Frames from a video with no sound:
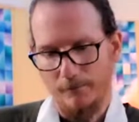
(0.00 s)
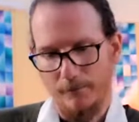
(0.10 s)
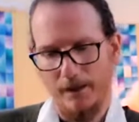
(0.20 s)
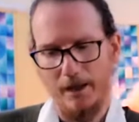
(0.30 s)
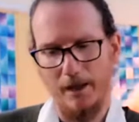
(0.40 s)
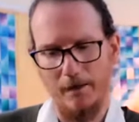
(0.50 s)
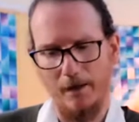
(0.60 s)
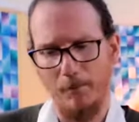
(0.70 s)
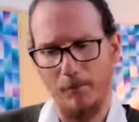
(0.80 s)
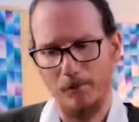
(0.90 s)

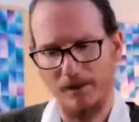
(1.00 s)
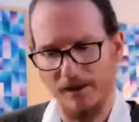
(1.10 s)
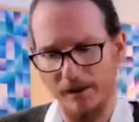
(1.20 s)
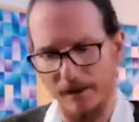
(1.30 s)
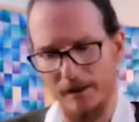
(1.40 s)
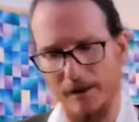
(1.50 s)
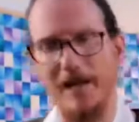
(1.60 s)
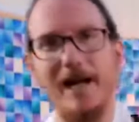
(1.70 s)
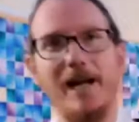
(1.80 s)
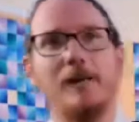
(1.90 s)
Amoghasiddhi,
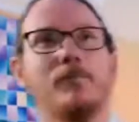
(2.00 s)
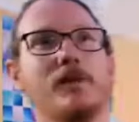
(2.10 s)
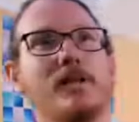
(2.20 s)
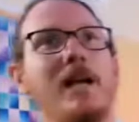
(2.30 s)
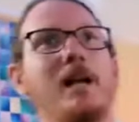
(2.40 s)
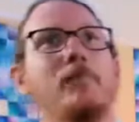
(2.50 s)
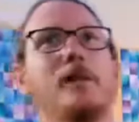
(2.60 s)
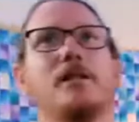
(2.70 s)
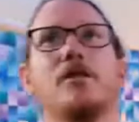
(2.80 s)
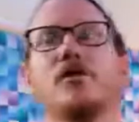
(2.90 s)
the name
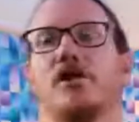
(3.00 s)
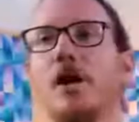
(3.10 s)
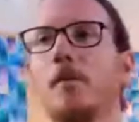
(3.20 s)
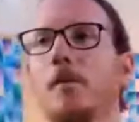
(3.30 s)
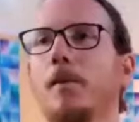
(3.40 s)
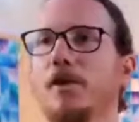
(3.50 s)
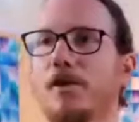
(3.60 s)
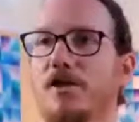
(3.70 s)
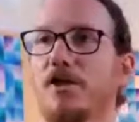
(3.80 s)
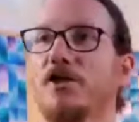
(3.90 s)
means
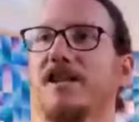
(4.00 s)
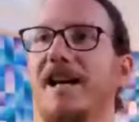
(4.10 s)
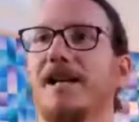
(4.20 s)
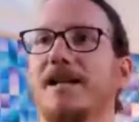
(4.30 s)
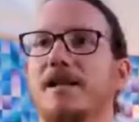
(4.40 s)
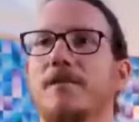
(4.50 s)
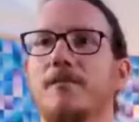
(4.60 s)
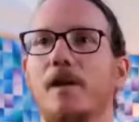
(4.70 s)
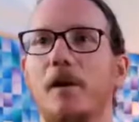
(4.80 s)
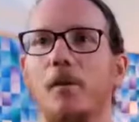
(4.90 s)
unstoppable success.
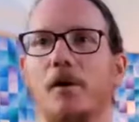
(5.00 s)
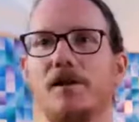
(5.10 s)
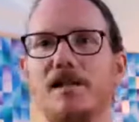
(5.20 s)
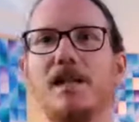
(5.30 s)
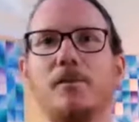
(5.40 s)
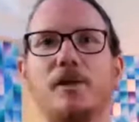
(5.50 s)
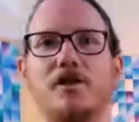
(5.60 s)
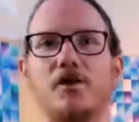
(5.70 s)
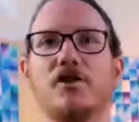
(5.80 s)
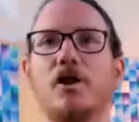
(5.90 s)
Amoghasiddhi
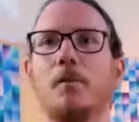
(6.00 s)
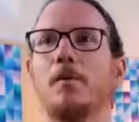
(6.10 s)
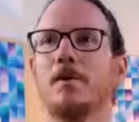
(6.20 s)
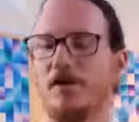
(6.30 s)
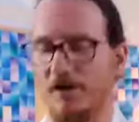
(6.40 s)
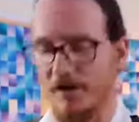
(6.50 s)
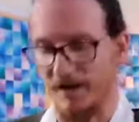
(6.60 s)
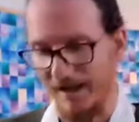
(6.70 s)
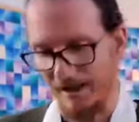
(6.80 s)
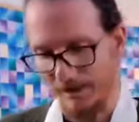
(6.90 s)
means unstoppable
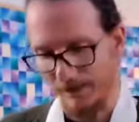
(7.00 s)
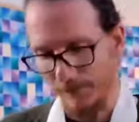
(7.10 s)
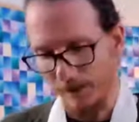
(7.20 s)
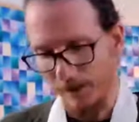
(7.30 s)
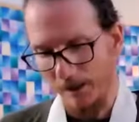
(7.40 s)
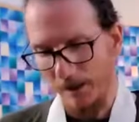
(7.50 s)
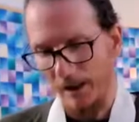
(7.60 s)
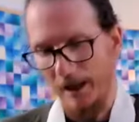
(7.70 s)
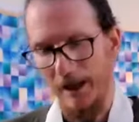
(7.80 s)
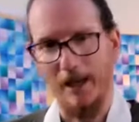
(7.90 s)
success.
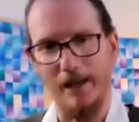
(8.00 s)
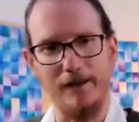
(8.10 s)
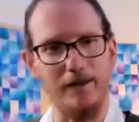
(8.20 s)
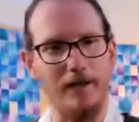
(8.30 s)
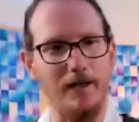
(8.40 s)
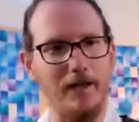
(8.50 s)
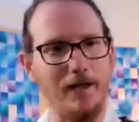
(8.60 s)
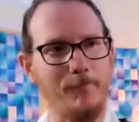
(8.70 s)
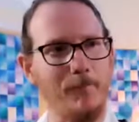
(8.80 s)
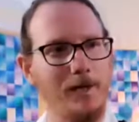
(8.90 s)
And
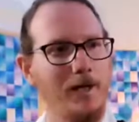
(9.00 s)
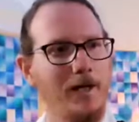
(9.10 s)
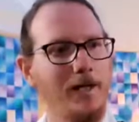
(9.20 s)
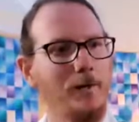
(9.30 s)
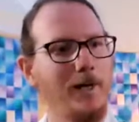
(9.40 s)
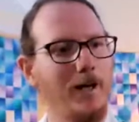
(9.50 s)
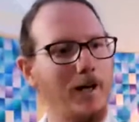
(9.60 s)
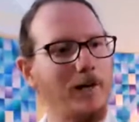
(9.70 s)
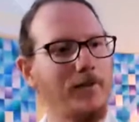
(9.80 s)
in a way, I